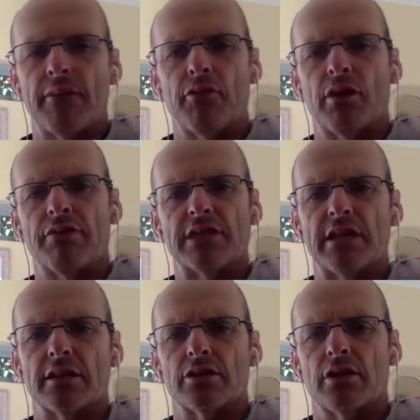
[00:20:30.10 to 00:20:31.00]
your
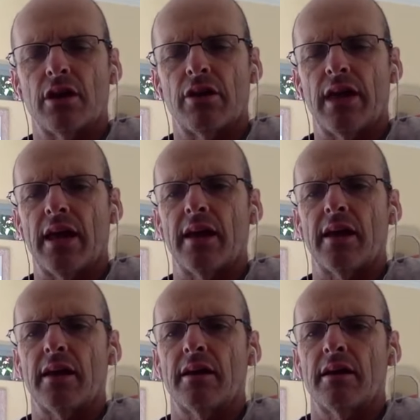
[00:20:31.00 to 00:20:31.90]
lieutenants.
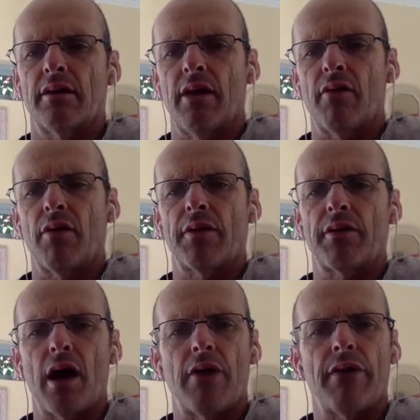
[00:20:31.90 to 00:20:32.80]
They're on the
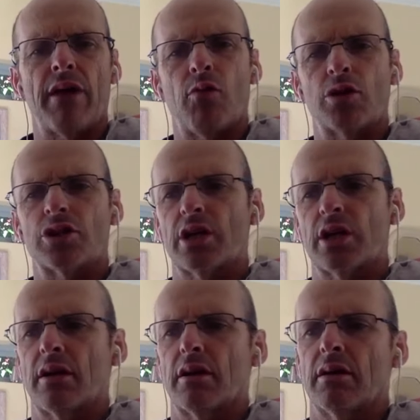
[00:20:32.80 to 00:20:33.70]
ground, they're
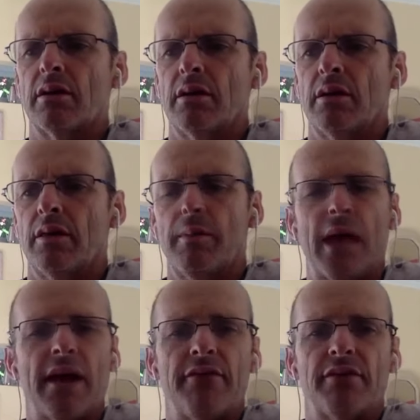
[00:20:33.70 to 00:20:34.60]
watching the
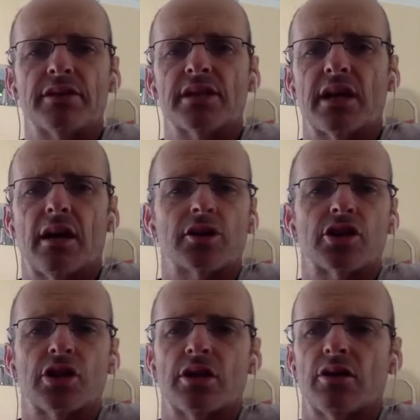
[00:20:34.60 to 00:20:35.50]
behaviors, the
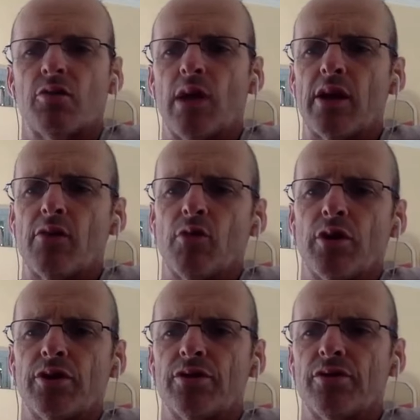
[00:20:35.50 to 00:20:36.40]
culture, the way you want to
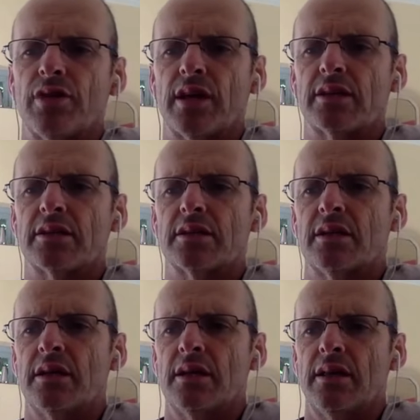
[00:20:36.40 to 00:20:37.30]
do things.
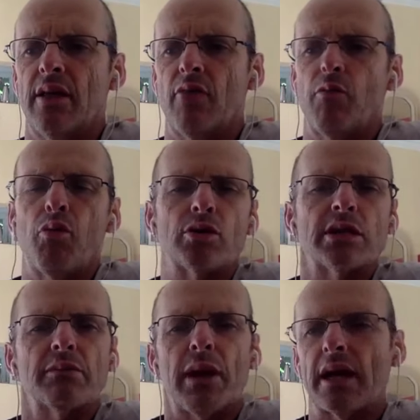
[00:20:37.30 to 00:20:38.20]
They're
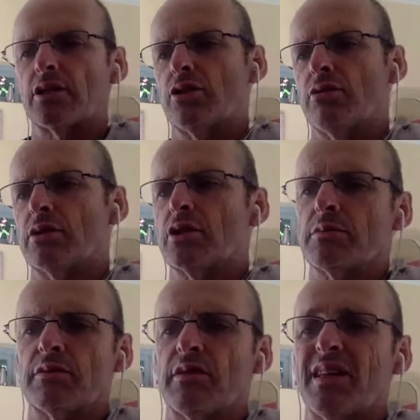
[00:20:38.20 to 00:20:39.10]
reporting back to you in
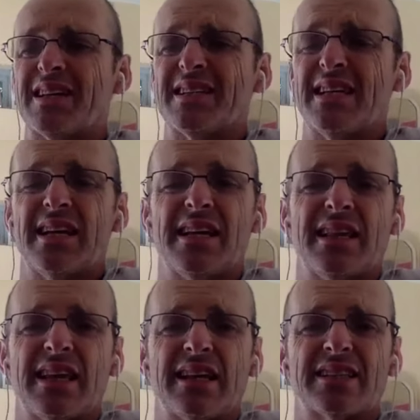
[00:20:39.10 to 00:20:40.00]
terms of if they see
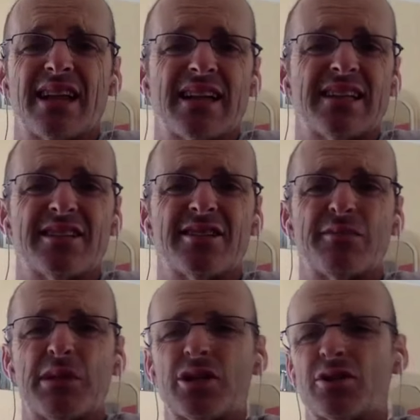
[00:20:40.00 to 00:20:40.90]
anything slightly
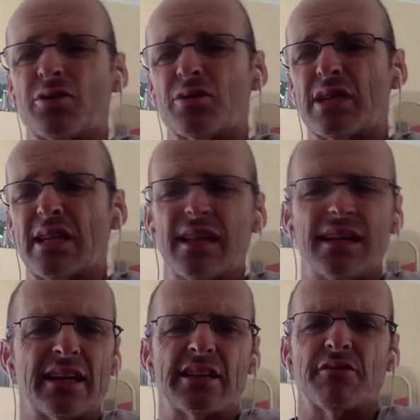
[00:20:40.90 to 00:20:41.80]
suspicious or see anything
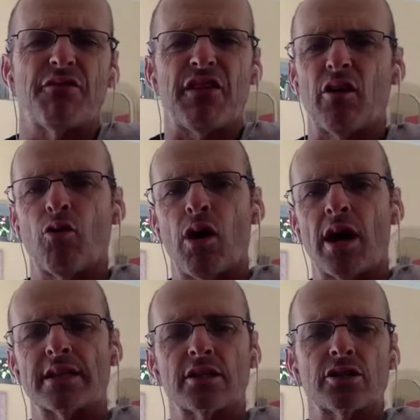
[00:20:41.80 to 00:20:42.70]
that doesn't feel
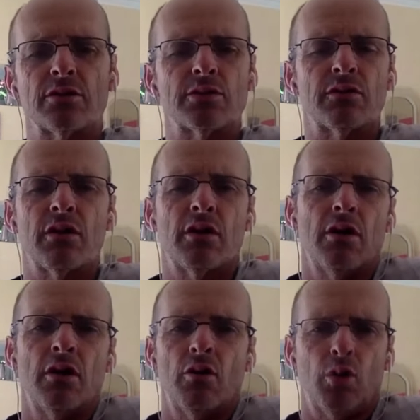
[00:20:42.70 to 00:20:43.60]
right in terms of
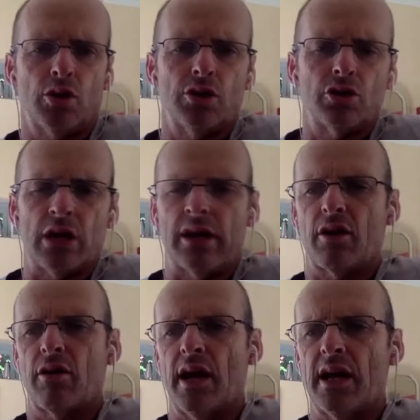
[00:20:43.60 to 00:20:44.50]
what you're trying to
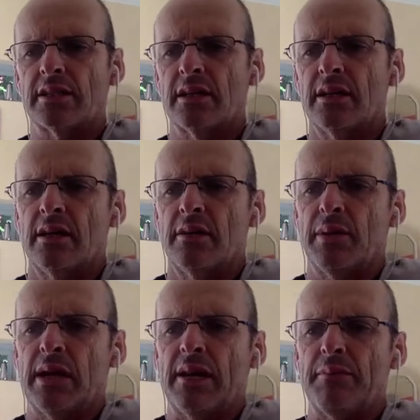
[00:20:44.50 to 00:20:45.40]
create.
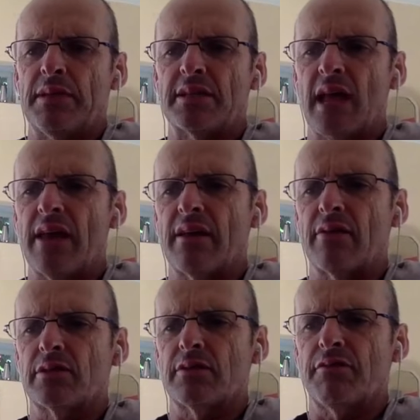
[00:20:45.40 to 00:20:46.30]
But let me say that
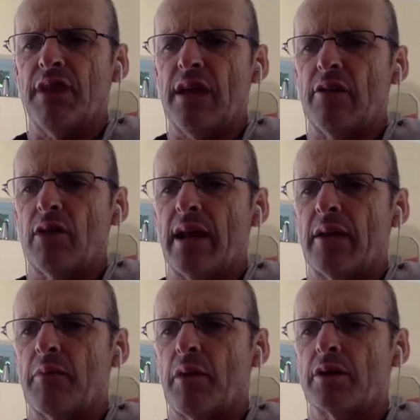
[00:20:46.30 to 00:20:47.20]
it was a fairly
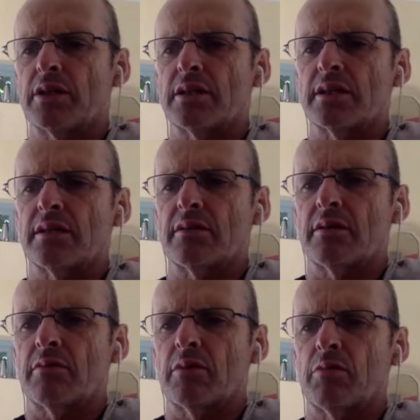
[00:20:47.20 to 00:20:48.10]
organic process.
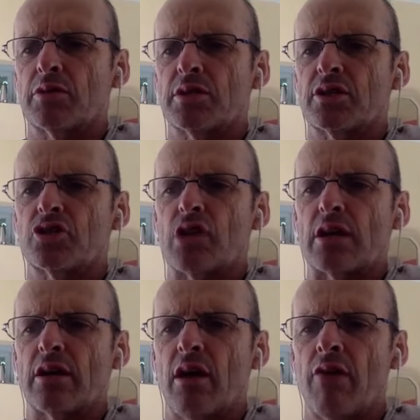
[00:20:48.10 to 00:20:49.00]
It wasn't
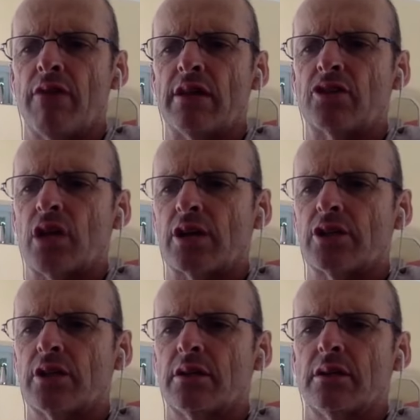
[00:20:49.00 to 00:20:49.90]
overly
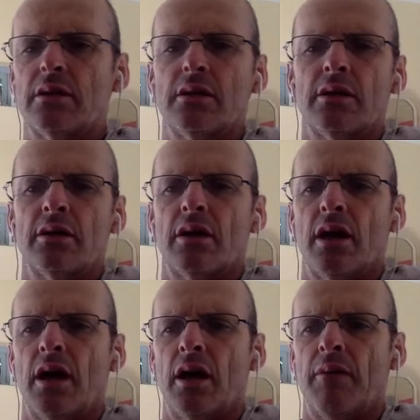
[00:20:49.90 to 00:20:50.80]
structured.
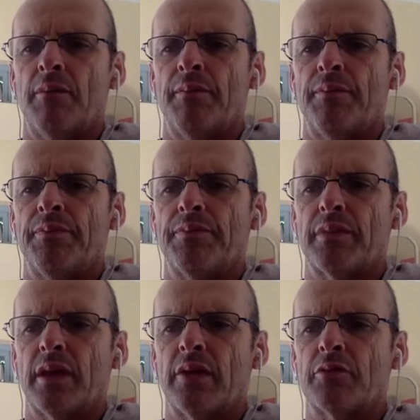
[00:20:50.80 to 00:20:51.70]

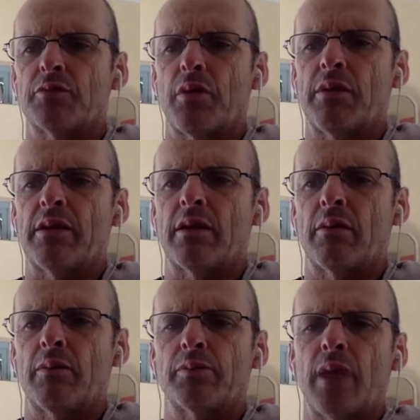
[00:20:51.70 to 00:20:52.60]
It was probably
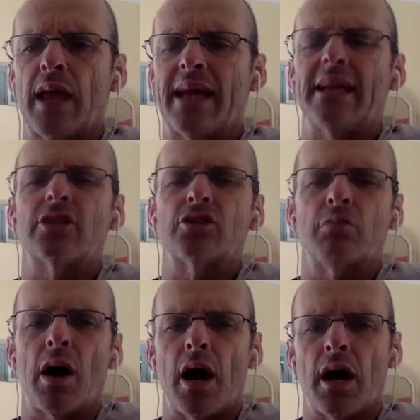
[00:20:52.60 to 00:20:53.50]
playing into
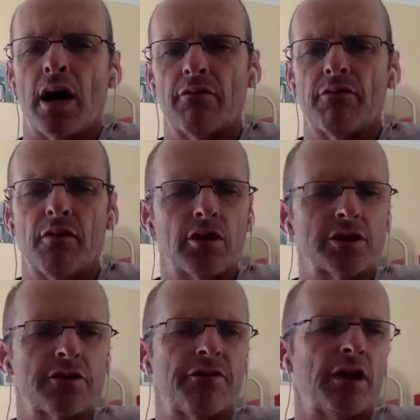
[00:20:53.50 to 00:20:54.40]
my
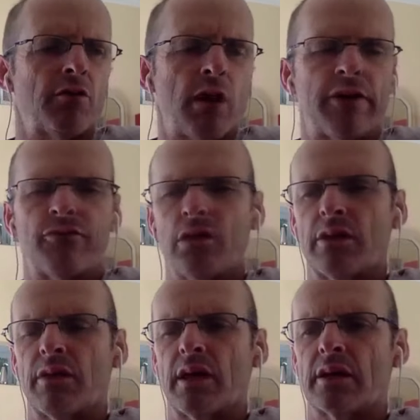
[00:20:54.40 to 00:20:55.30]
philosophy and way of
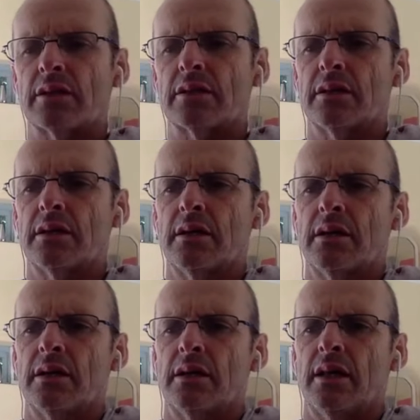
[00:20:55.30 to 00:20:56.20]
doing things,
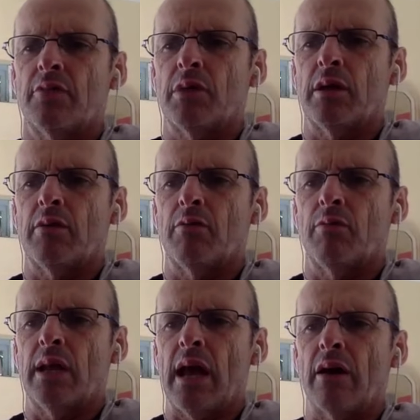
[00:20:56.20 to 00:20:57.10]
that we
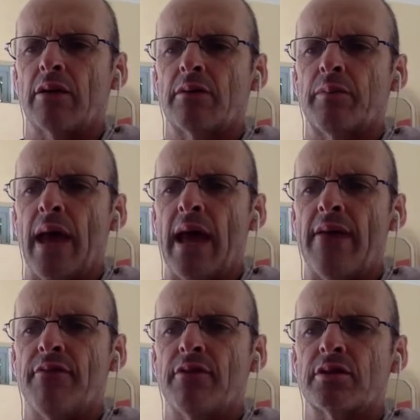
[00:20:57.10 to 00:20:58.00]
allowed
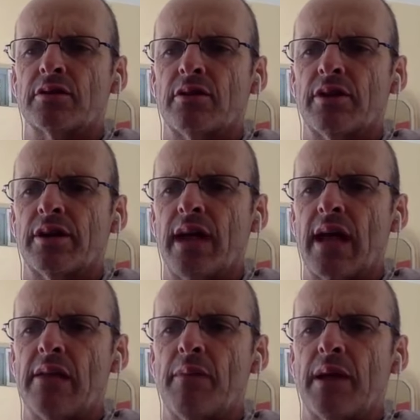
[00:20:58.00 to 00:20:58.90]
behaviors on a
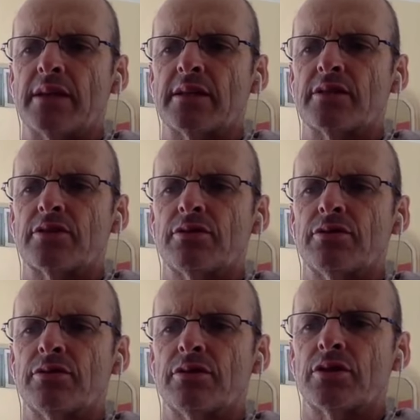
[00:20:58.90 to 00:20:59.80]
daily basis to